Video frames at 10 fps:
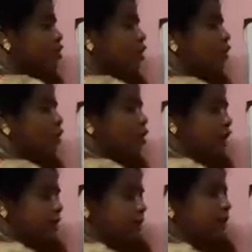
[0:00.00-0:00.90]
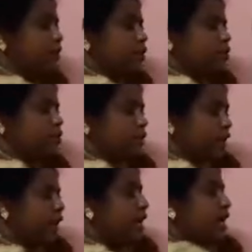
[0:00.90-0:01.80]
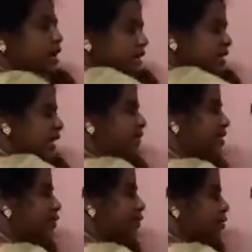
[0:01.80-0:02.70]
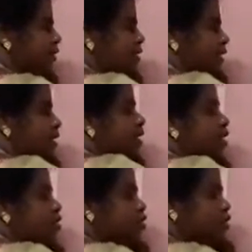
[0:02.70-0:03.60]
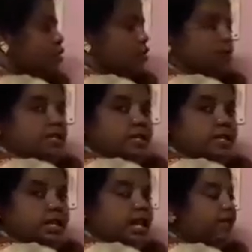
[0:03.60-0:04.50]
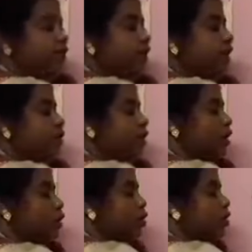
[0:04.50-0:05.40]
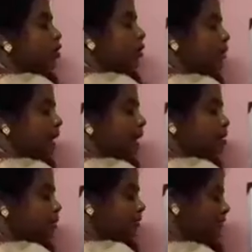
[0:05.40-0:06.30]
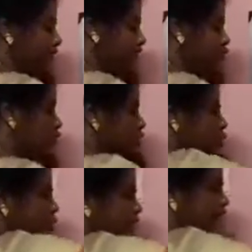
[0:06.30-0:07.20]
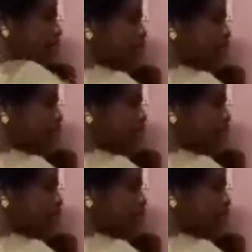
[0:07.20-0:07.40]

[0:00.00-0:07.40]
on body B due to A. The same thing will be there. So Newton's third law, F1 equal to minus of F2. We have